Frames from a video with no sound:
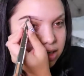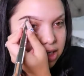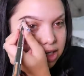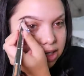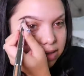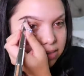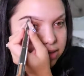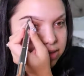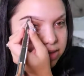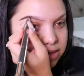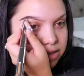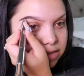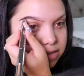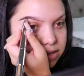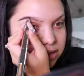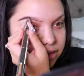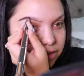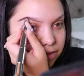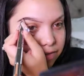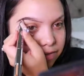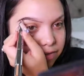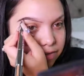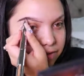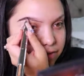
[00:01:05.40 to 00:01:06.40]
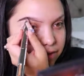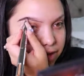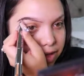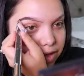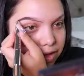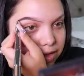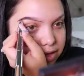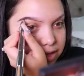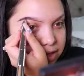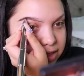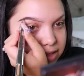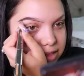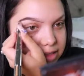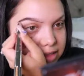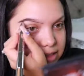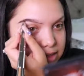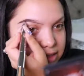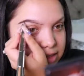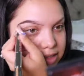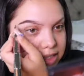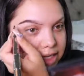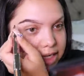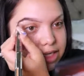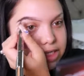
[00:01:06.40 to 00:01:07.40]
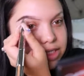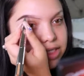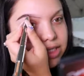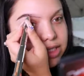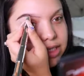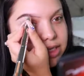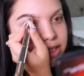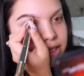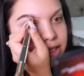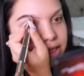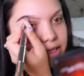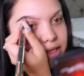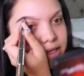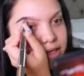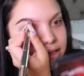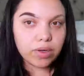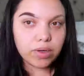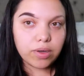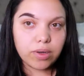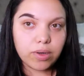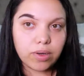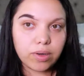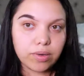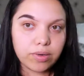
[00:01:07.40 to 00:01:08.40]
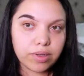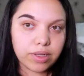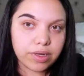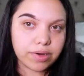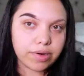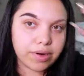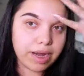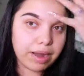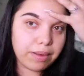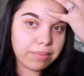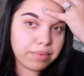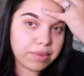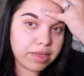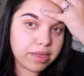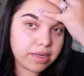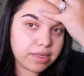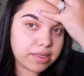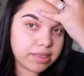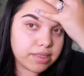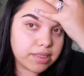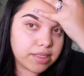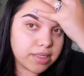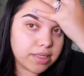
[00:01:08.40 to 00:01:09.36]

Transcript: Now I'm just going to fill this section in. Holy crap, that is